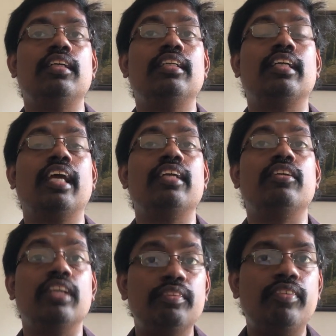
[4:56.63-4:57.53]
it can
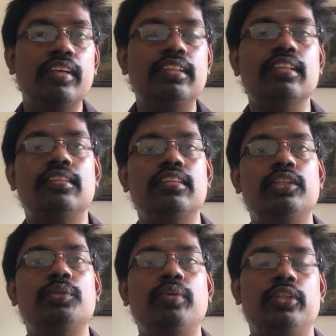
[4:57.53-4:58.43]
revert the
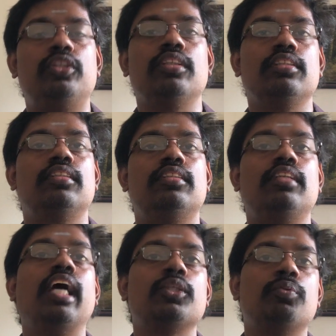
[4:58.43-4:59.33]

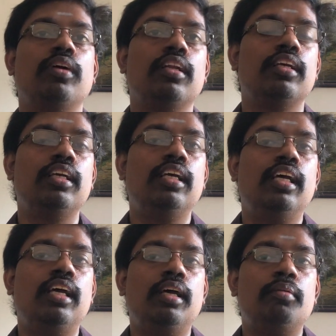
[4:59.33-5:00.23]
situations as well.
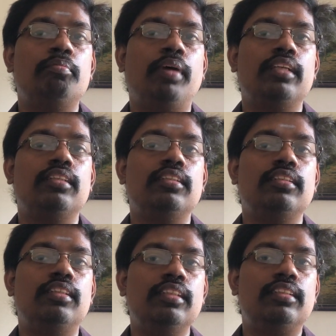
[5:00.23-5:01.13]
But
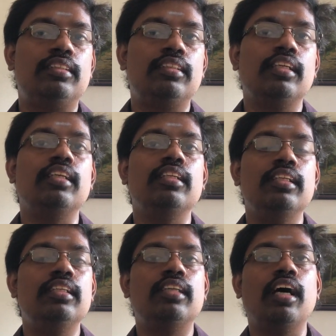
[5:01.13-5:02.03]
this
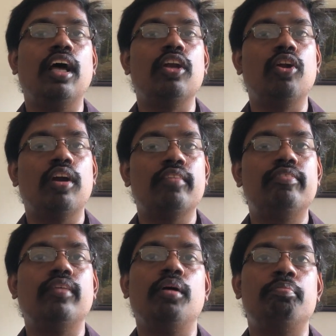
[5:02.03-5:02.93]
need a lot
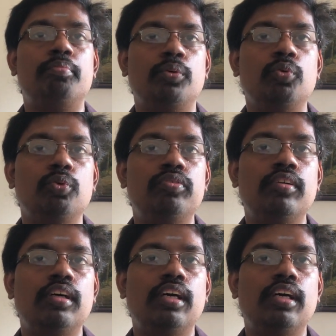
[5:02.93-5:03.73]
of proof,